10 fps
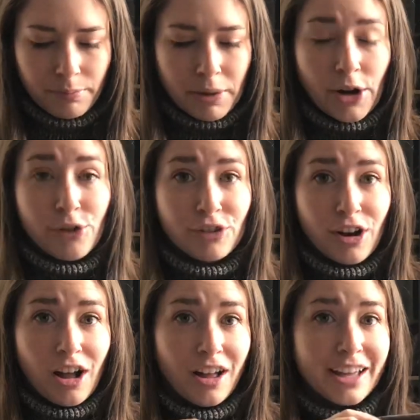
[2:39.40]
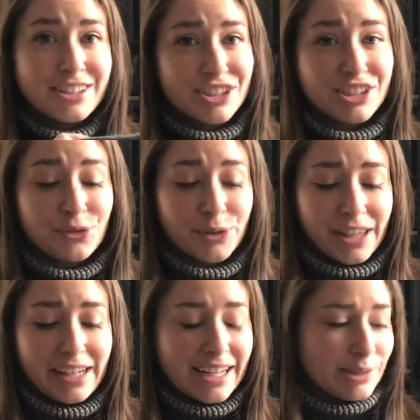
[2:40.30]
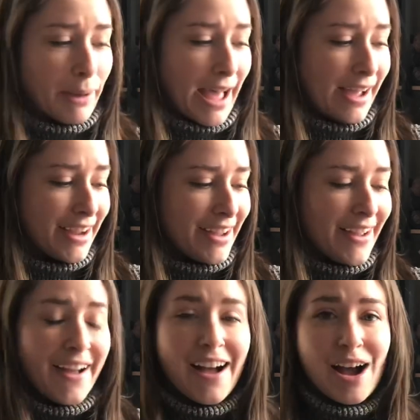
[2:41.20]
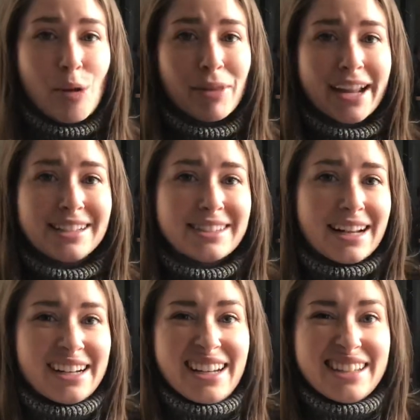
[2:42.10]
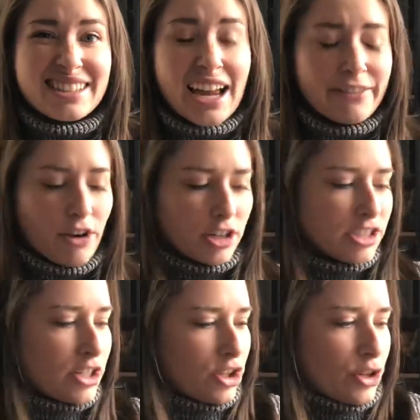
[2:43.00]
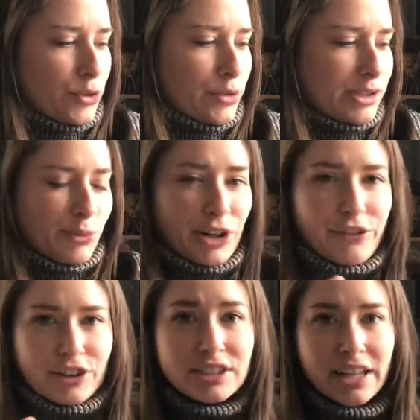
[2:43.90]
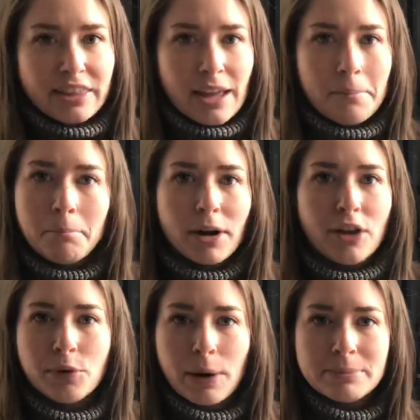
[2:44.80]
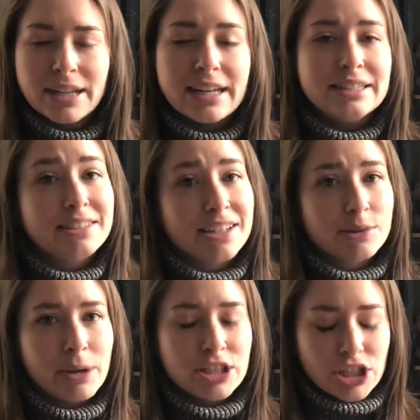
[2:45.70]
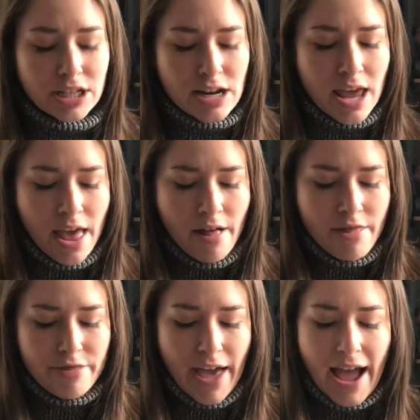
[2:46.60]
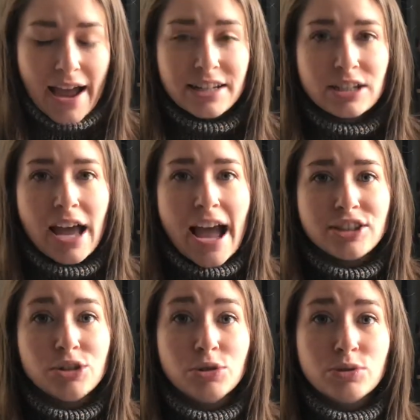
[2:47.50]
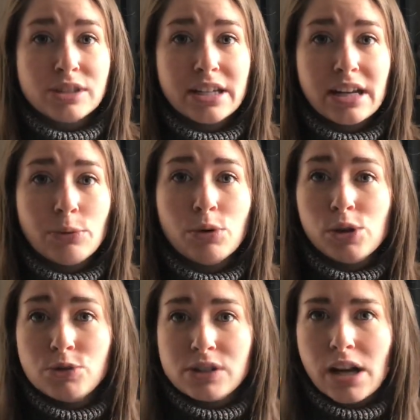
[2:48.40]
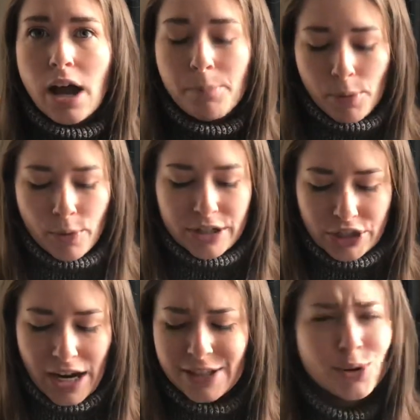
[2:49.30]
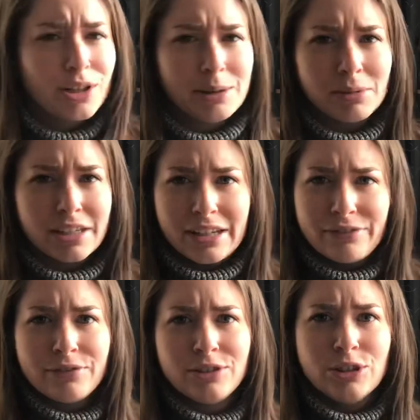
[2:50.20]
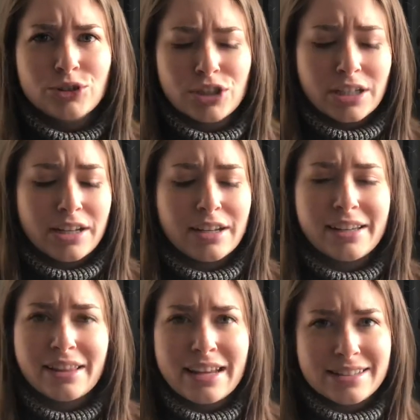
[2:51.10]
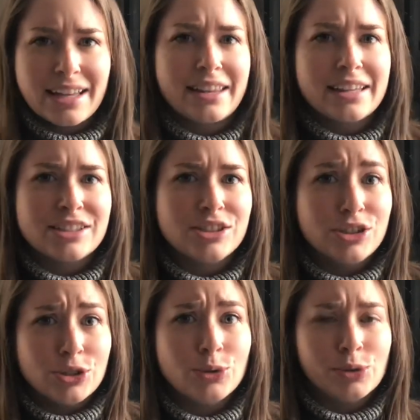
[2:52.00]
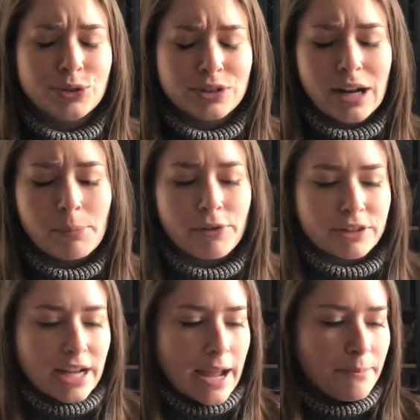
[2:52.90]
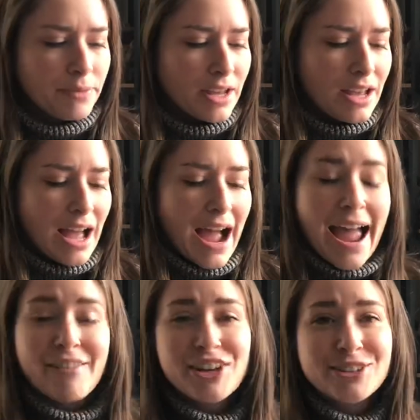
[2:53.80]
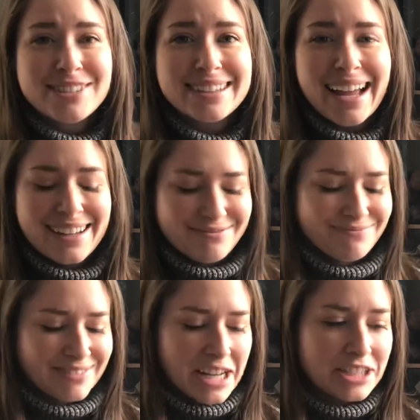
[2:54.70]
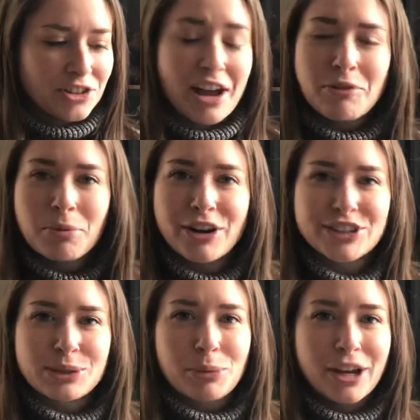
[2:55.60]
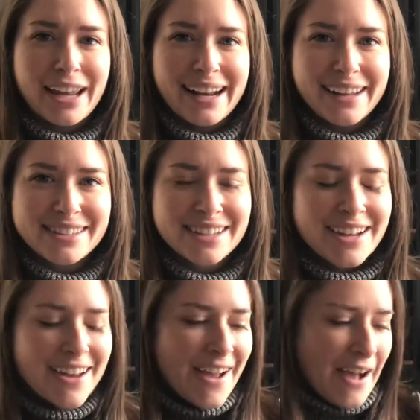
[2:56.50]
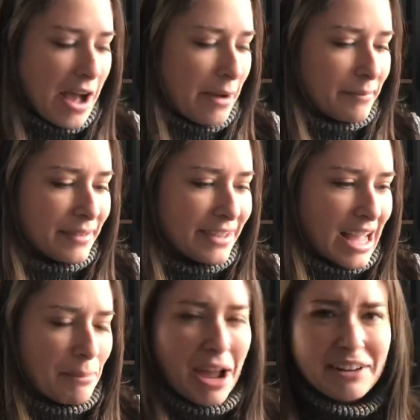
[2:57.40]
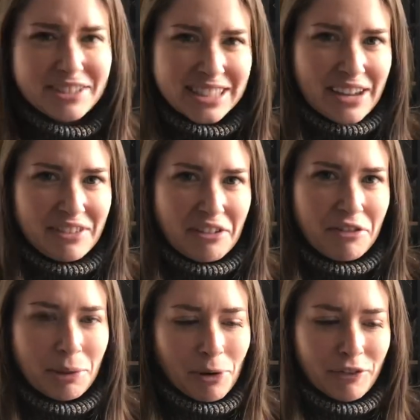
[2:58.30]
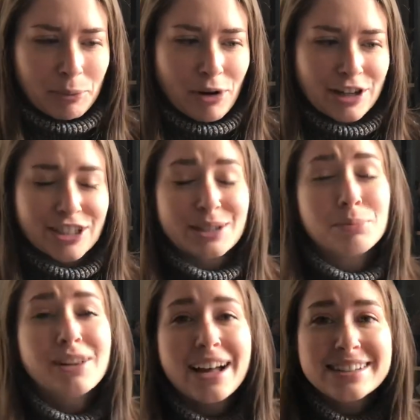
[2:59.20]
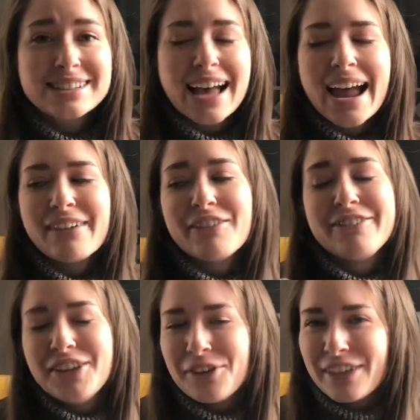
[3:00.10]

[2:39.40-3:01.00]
But overall, it's just a really nice bag. Like I said, it is kind of hard to close when you first get them, but on the website it does mention that as you use it, it will loosen up, which I totally believe. Usually things like this do loosen up over time. I haven't used it yet. I don't have a project to put in it. I'm kind of saving it for the perfect project. Plus, I have a few